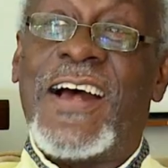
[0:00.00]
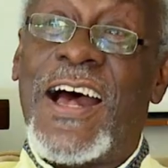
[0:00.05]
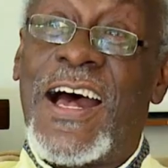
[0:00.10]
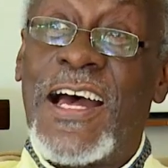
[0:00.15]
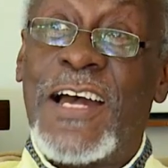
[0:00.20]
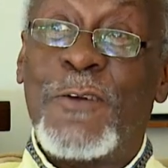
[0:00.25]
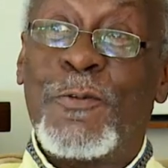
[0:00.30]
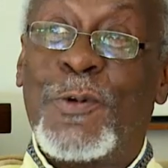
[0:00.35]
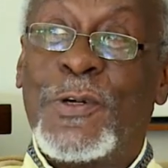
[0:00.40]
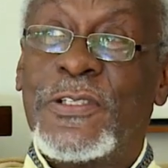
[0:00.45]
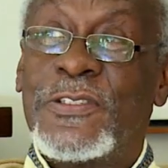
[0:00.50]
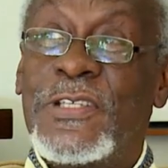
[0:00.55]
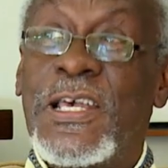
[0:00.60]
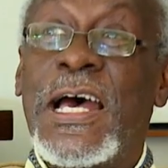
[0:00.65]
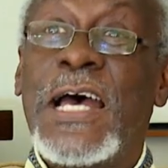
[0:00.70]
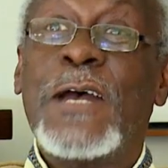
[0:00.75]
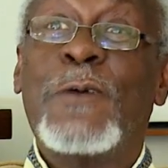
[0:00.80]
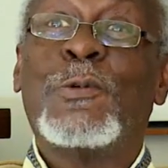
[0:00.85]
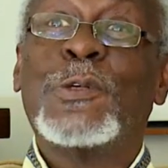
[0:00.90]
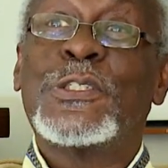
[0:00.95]
I was
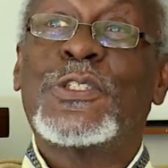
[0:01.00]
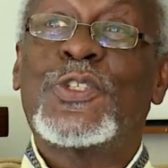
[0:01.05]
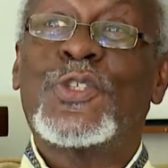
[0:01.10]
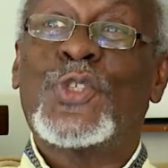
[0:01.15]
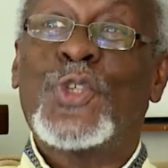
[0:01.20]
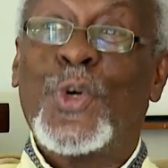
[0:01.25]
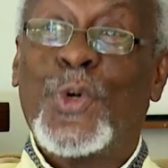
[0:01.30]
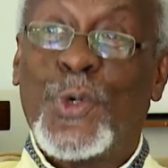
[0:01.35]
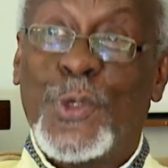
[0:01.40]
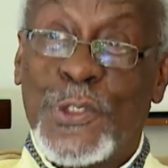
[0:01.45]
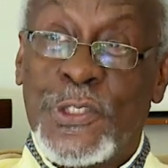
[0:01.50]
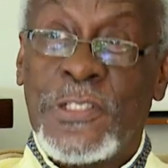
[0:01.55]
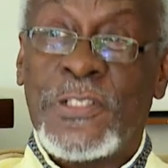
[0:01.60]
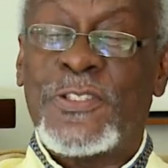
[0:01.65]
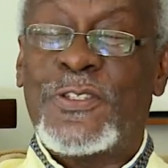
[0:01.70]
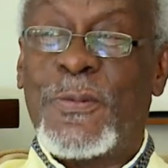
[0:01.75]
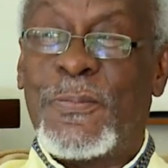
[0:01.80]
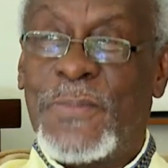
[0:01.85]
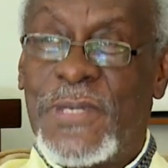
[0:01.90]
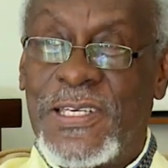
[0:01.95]
chosen
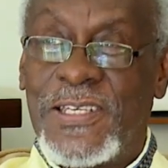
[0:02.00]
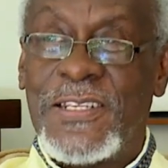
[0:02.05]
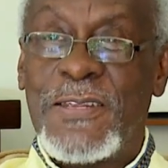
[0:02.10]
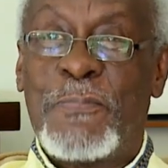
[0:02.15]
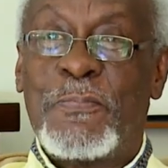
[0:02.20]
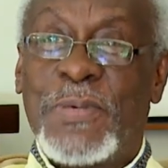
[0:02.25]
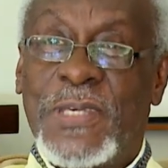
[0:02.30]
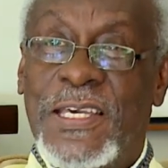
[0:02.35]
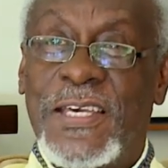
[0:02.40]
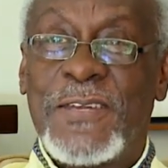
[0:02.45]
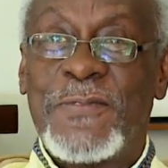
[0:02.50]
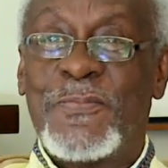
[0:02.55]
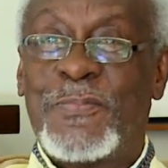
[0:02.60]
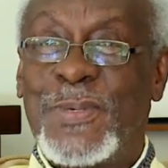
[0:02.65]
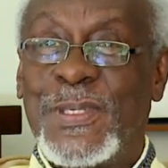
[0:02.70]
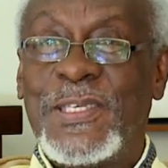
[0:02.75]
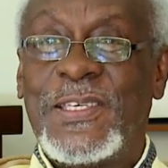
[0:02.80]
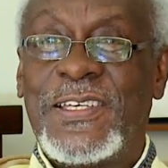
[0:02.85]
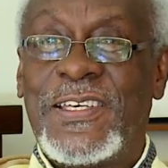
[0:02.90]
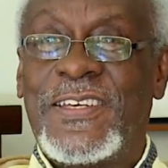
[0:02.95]
to be the
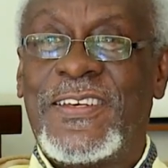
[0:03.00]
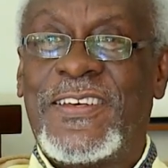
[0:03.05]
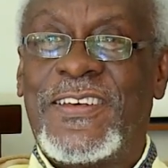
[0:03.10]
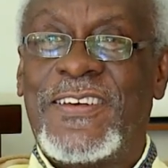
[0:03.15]
PNP